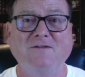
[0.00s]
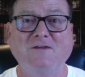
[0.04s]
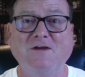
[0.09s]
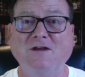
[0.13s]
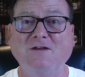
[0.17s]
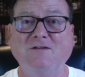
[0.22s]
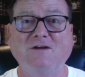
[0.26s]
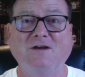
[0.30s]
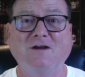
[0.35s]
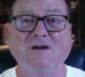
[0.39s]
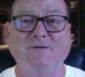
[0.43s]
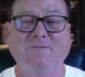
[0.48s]

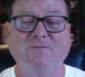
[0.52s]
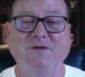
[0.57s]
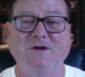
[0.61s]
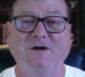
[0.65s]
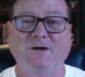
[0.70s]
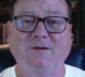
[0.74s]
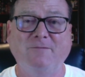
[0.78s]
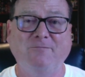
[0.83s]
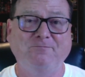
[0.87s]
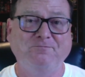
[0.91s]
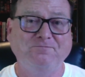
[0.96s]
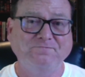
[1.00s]
think
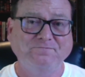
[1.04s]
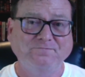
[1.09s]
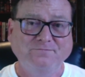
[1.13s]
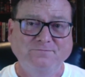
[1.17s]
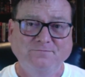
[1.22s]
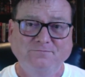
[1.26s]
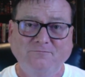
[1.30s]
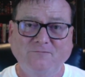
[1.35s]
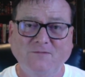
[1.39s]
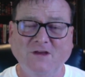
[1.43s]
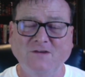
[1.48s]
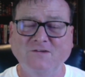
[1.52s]
the
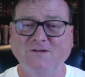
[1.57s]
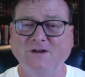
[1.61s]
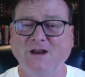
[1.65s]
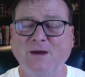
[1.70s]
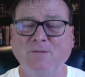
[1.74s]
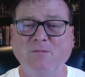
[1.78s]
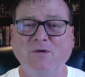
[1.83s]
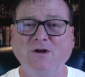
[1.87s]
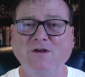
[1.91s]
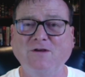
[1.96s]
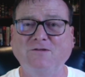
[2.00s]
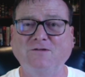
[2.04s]

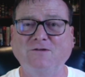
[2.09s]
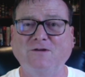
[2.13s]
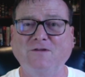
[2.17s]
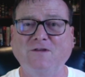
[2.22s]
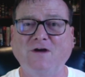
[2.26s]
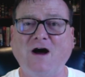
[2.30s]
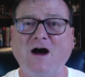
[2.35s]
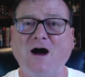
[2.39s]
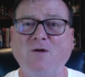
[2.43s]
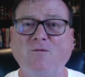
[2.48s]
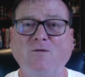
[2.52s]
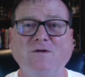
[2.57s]
celebrities on the
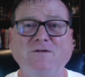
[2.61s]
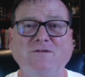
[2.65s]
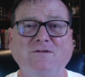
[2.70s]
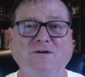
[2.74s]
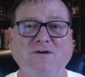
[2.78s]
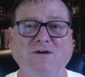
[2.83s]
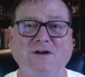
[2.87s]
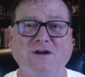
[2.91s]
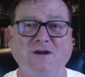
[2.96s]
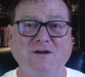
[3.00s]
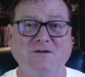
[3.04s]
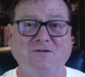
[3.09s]
hot ones are
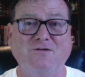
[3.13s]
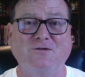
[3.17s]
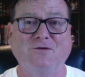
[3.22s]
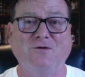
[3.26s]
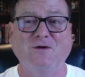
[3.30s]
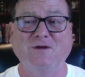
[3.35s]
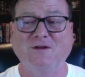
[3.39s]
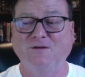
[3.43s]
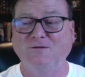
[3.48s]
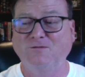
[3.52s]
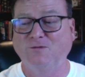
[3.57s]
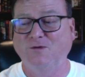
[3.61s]
going to
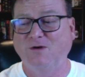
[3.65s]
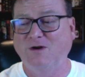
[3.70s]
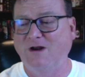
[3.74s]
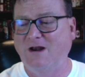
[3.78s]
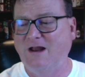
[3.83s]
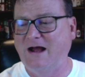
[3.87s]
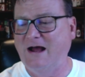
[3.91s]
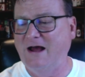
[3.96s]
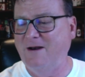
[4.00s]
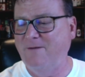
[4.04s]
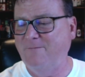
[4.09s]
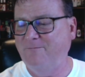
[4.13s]
enjoy this one a
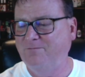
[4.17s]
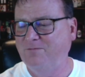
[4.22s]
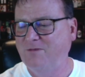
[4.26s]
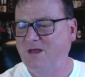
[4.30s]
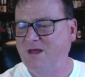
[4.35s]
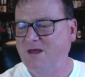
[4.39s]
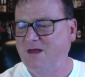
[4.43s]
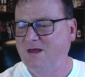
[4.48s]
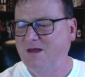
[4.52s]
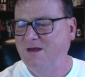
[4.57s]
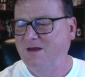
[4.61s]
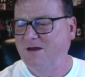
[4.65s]
lot.
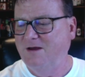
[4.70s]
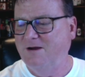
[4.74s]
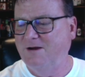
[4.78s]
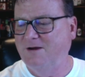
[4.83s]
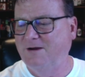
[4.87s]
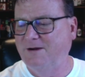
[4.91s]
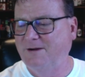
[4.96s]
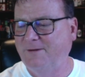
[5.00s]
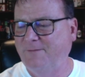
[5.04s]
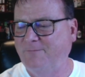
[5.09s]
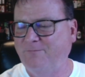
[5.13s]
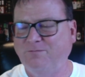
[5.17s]

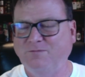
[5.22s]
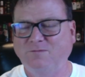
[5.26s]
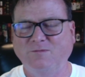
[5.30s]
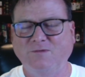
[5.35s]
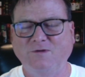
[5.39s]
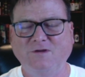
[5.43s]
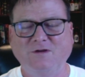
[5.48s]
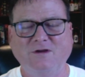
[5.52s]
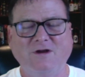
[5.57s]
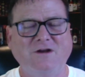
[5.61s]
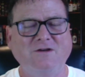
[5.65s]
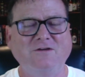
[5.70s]

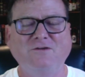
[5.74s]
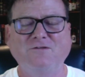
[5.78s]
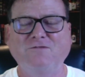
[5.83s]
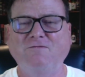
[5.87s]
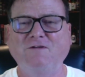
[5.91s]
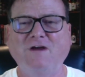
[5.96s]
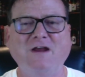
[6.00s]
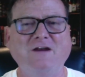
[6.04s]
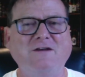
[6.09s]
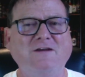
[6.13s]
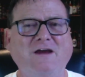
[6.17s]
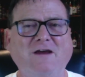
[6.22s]
Yeah, just
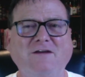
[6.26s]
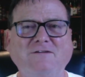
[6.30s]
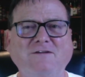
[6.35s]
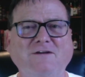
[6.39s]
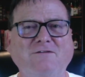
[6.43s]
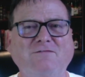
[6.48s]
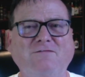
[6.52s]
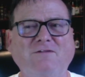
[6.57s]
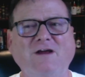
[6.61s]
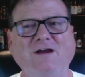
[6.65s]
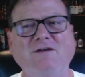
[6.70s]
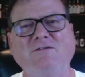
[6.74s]

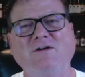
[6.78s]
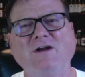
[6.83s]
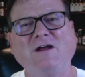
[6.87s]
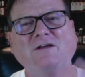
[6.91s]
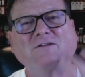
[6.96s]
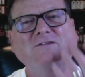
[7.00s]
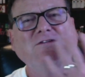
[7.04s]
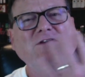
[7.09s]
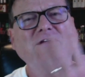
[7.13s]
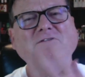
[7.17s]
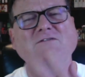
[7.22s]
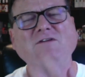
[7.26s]
fantastic flavor. Now,
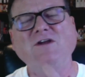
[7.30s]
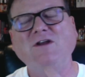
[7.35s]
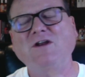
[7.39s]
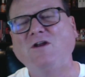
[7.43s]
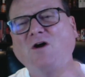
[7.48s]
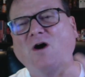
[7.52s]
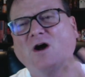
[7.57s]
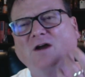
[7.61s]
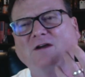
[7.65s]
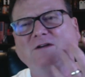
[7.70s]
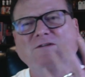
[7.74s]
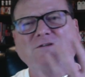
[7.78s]
it's given a
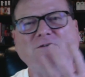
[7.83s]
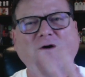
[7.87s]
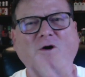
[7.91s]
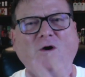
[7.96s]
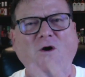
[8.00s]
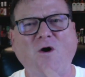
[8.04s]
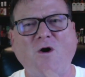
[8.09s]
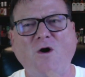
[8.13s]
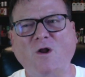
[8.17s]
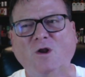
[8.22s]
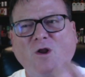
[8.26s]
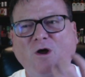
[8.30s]
nice
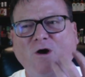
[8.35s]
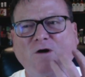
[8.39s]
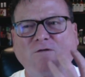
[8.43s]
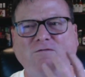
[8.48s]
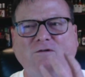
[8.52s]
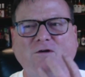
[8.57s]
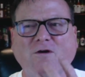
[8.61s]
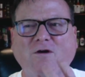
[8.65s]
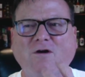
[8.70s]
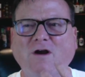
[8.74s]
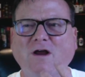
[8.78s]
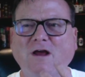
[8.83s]

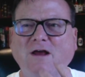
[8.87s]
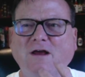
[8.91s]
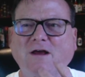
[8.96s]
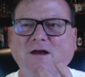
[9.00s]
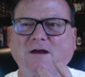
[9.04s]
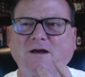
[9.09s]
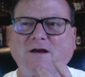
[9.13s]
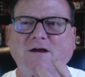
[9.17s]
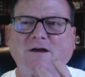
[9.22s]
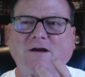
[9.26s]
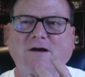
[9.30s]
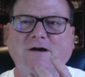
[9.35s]
all-over
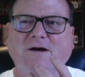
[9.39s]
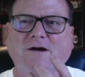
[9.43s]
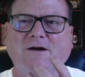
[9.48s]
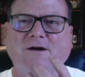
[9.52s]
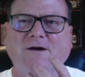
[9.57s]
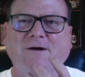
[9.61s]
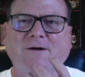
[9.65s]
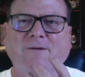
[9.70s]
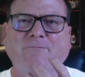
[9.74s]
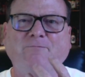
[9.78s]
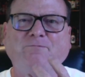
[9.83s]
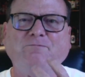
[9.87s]

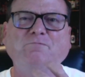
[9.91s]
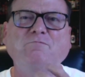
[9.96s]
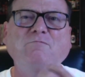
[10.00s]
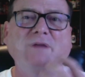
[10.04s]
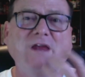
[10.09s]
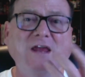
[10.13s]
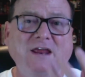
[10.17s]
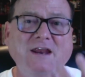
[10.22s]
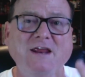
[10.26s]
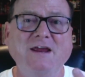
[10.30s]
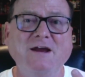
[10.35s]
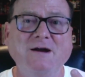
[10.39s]

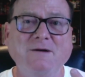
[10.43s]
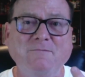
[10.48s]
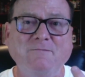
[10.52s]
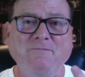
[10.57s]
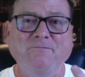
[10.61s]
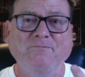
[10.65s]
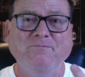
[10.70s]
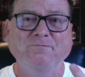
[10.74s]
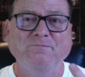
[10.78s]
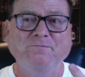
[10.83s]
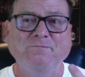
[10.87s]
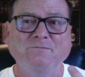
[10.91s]

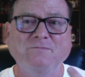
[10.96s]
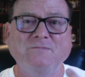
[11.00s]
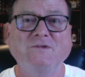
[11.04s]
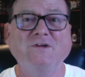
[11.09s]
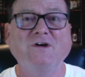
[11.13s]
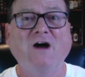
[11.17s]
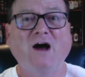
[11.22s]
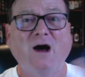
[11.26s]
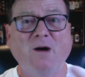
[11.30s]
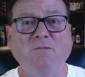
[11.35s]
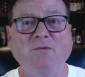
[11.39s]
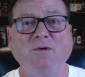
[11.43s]
medium
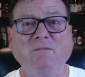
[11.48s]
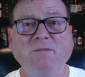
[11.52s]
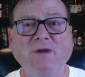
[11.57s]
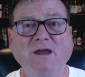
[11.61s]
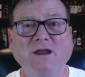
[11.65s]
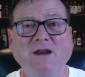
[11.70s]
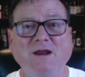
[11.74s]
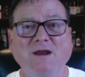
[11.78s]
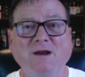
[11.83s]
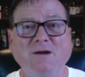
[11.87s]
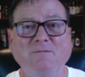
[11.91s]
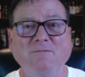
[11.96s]
to upper
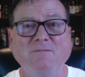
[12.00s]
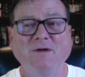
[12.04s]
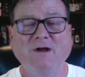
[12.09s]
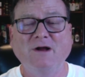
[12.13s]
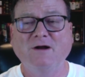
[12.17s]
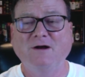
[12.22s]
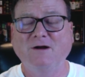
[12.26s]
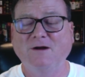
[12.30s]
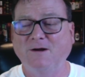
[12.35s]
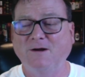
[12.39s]
medium.